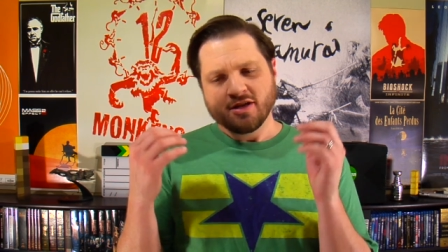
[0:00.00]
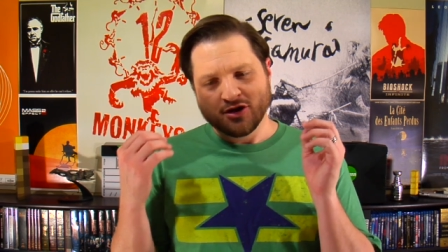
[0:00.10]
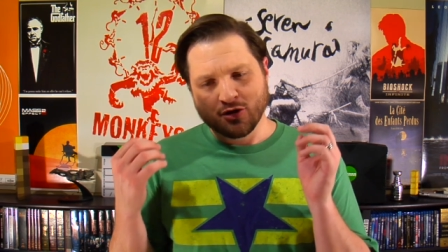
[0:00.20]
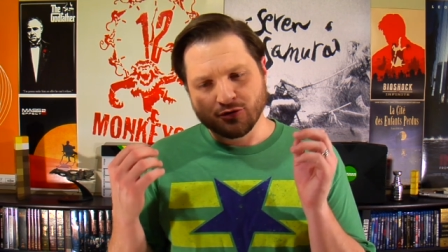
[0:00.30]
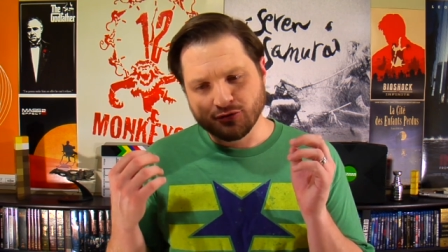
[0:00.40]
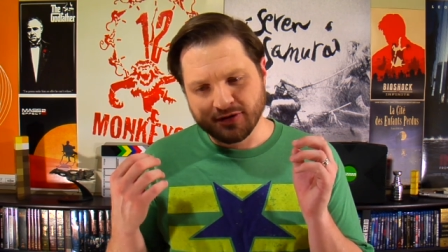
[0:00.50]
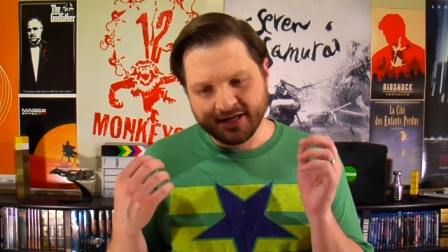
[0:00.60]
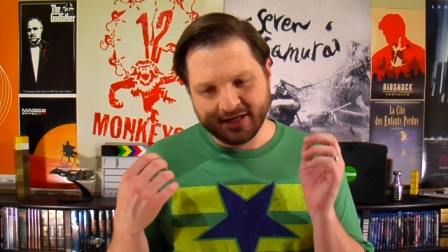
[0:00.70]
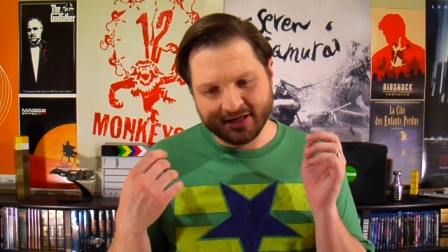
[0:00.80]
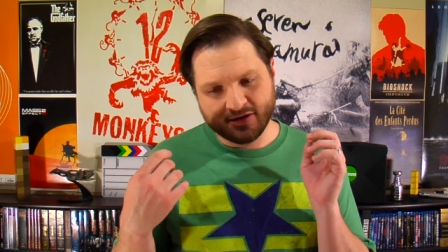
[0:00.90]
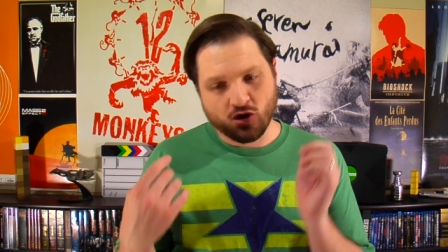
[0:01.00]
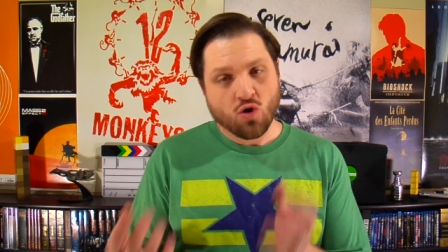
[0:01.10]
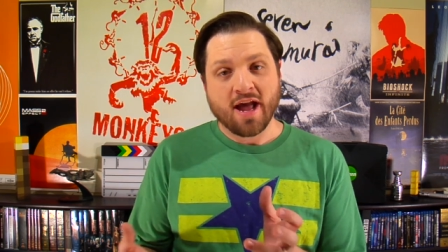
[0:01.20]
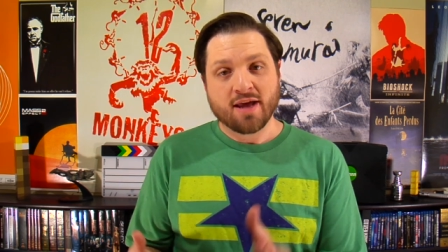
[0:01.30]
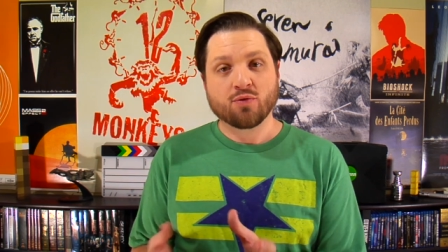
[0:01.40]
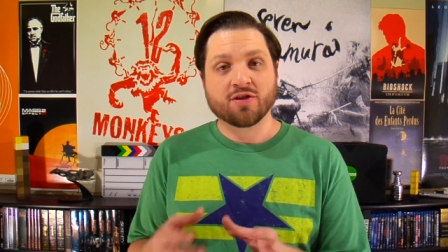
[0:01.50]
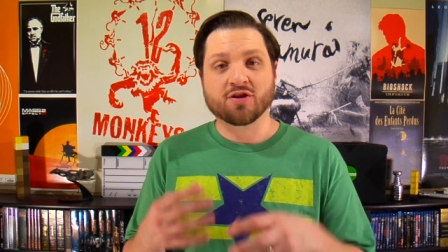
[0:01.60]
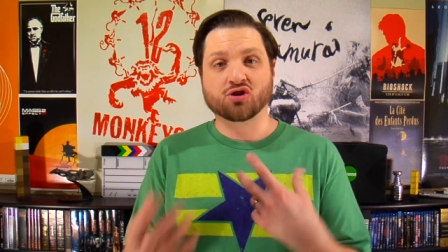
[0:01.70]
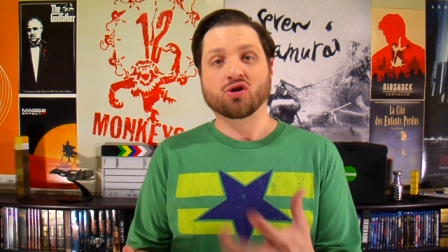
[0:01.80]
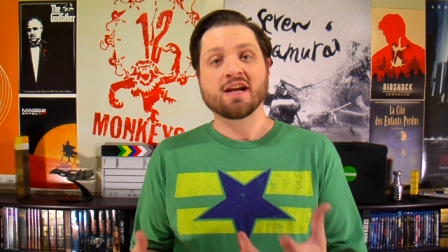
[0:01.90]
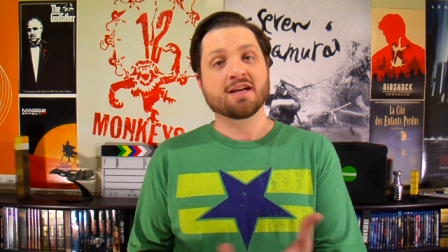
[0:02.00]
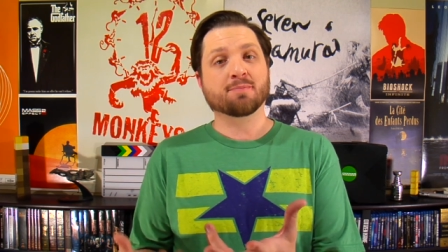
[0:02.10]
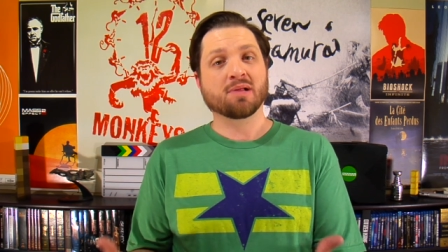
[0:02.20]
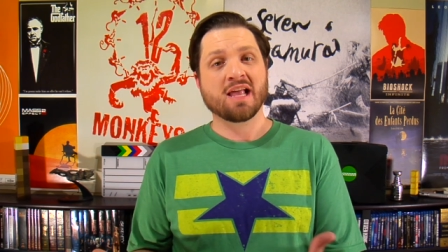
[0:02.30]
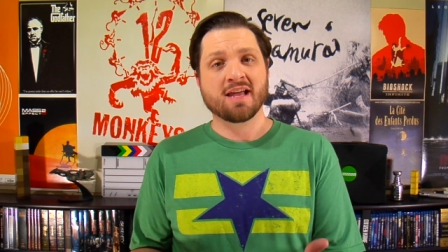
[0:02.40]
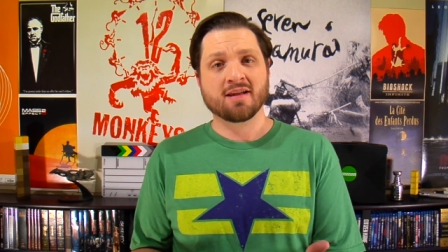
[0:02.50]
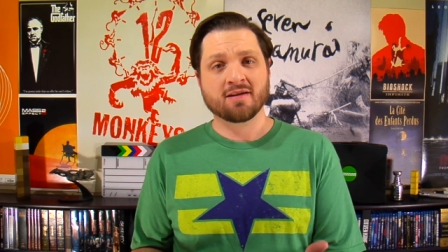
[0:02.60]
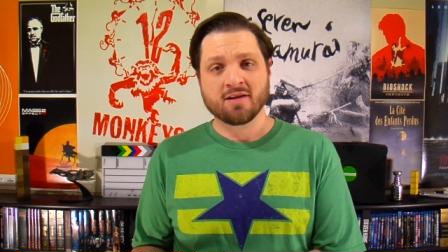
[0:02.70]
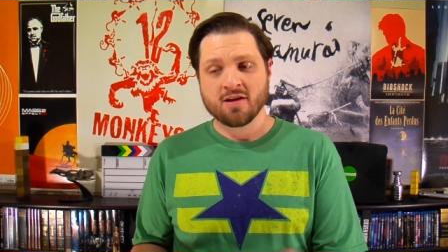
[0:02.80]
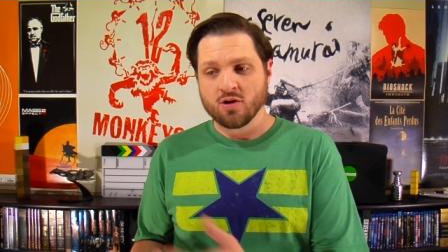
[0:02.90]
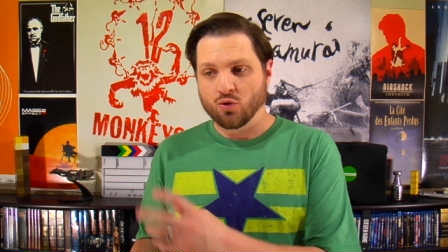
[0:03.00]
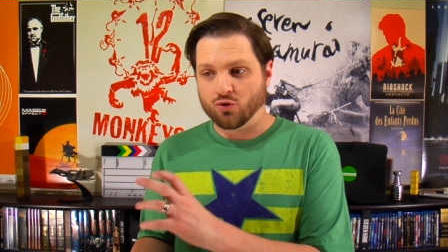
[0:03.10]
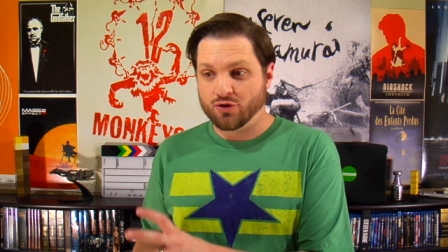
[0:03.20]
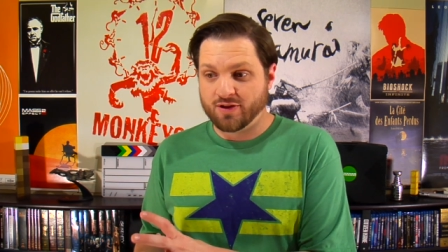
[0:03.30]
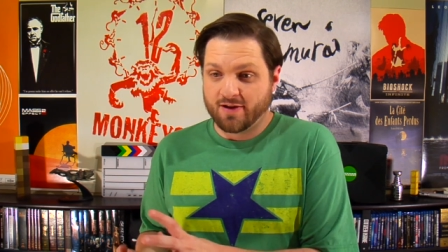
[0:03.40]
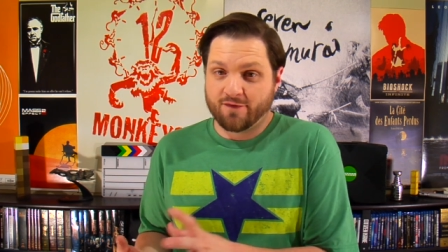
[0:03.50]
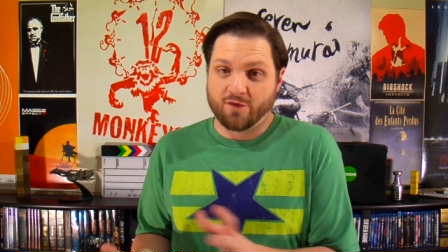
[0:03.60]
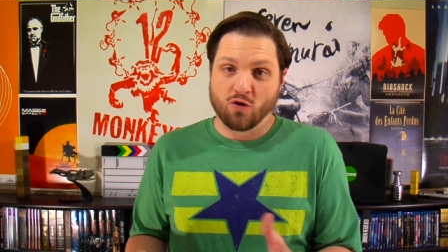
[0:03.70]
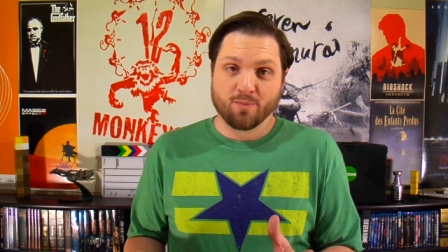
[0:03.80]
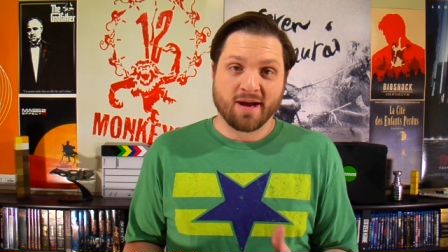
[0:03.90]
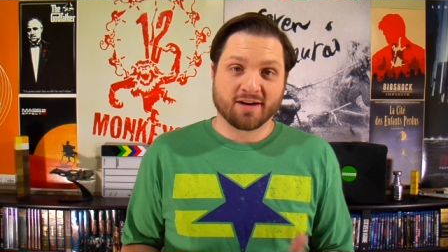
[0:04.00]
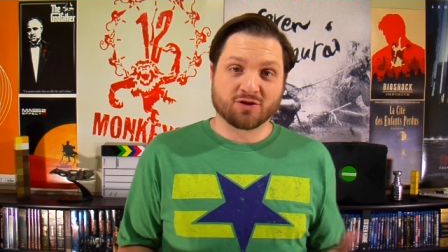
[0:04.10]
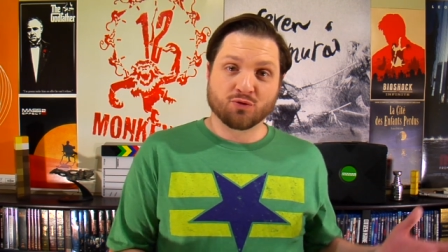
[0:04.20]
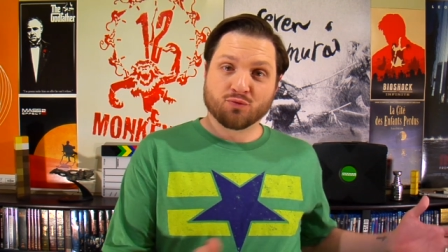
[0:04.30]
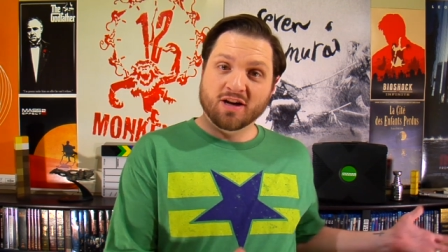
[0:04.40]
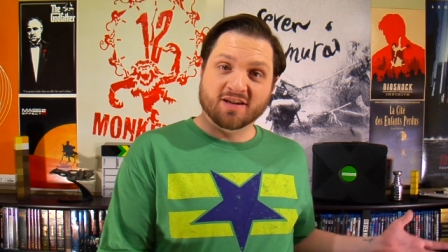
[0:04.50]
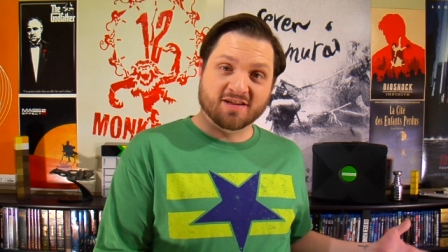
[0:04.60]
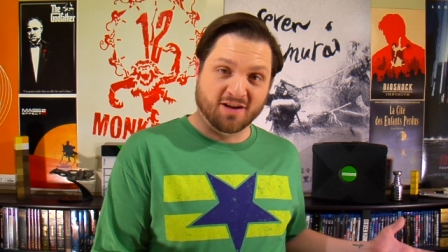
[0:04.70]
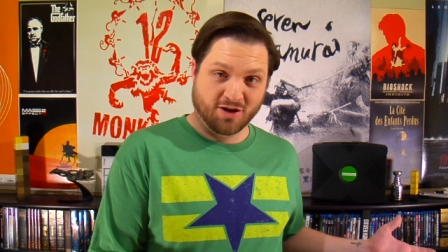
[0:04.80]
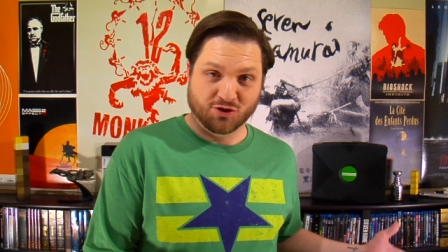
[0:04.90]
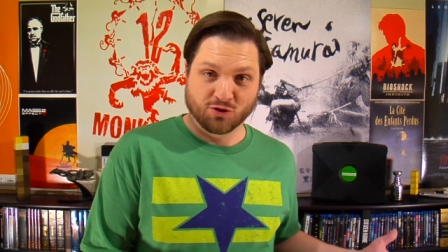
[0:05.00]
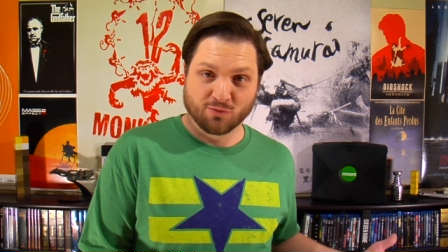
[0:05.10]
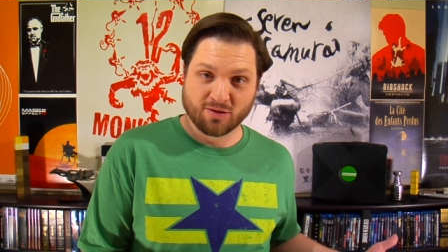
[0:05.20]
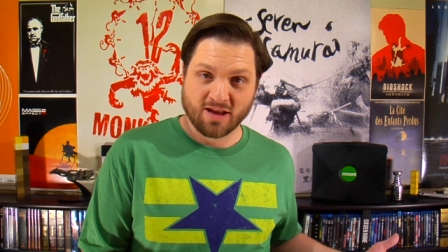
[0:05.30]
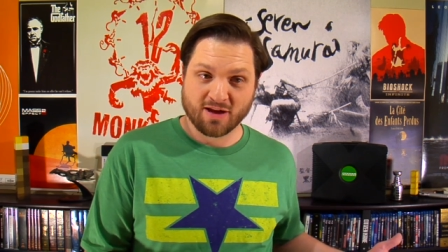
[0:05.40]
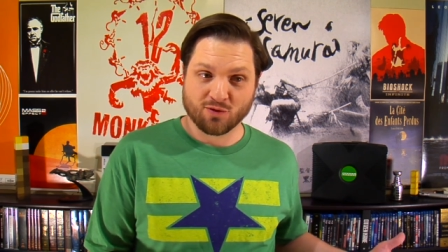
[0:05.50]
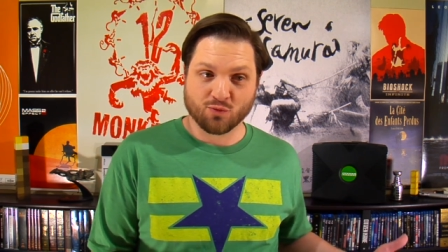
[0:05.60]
Do they go ahead with a trade plan or do they fall back to Rick's initial plan?